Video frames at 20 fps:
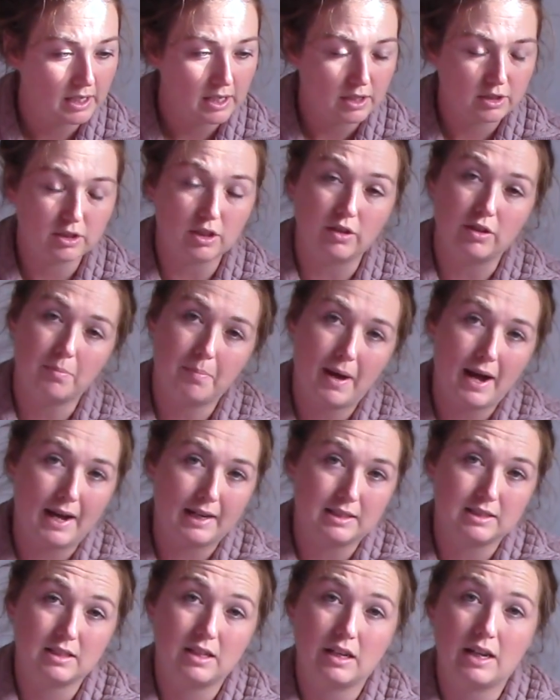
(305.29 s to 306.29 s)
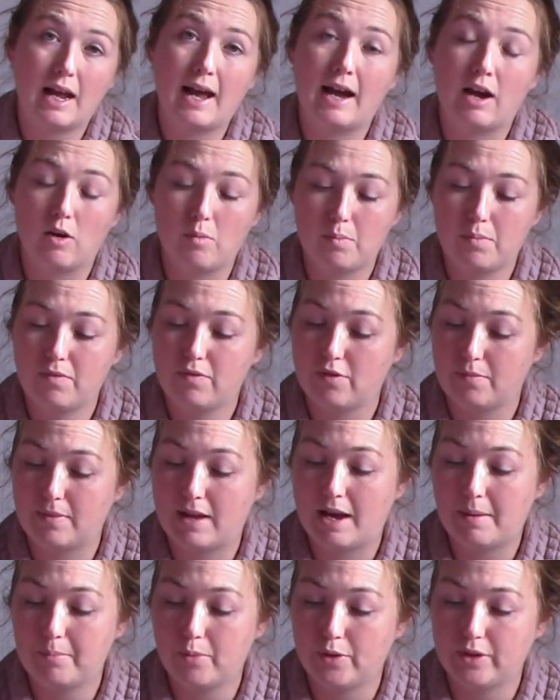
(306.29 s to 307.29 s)
So the pads can help from
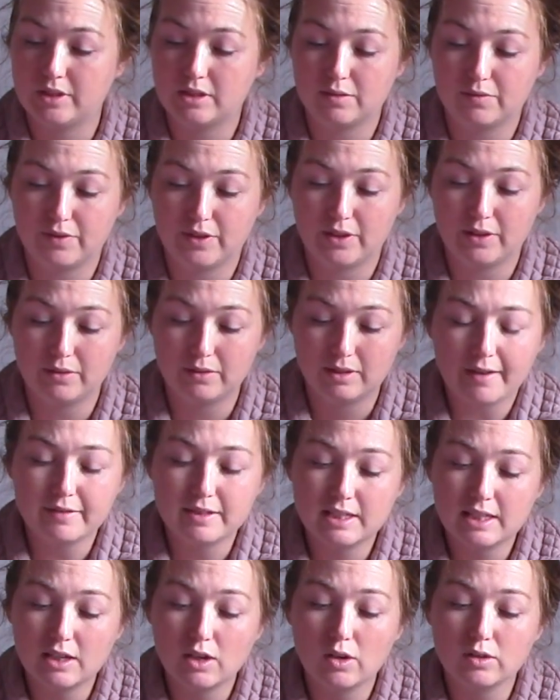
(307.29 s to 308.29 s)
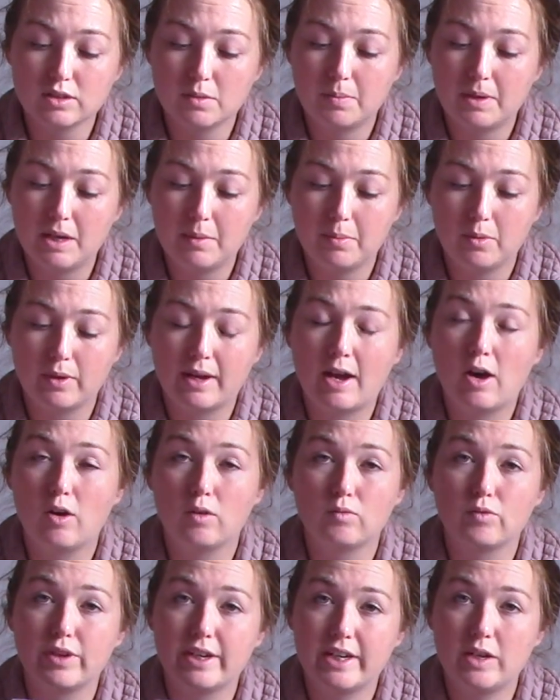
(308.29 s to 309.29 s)
that point of view. I've seen lots of people get
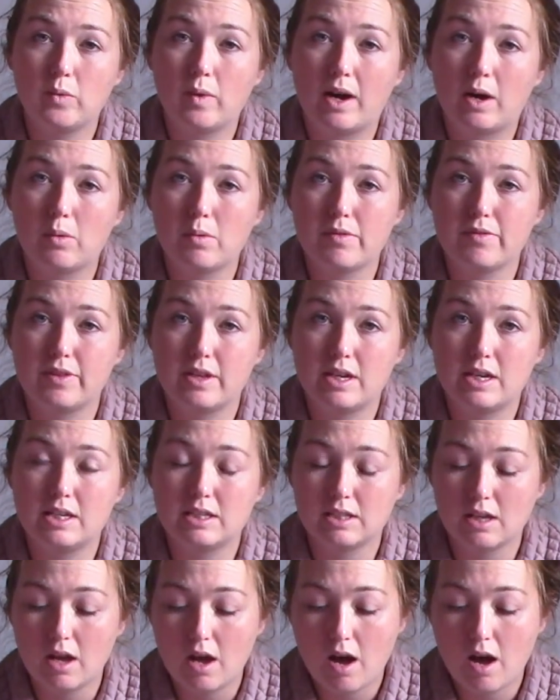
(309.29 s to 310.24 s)
on really well with these.